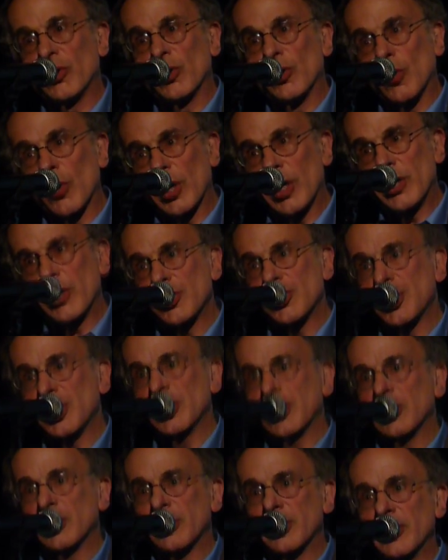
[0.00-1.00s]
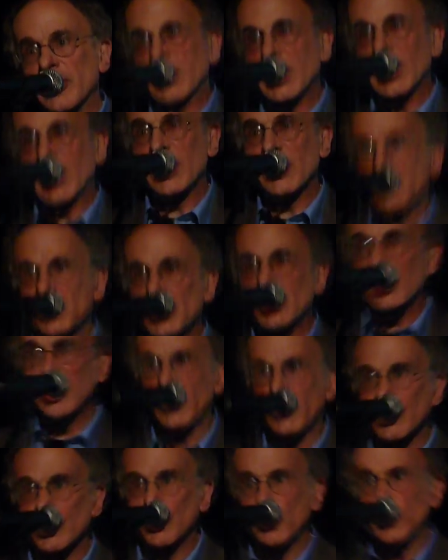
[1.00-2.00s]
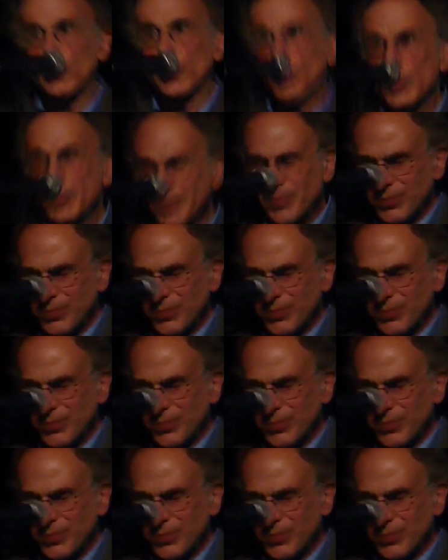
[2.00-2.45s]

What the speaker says: Lawyers Guild and the ACLU,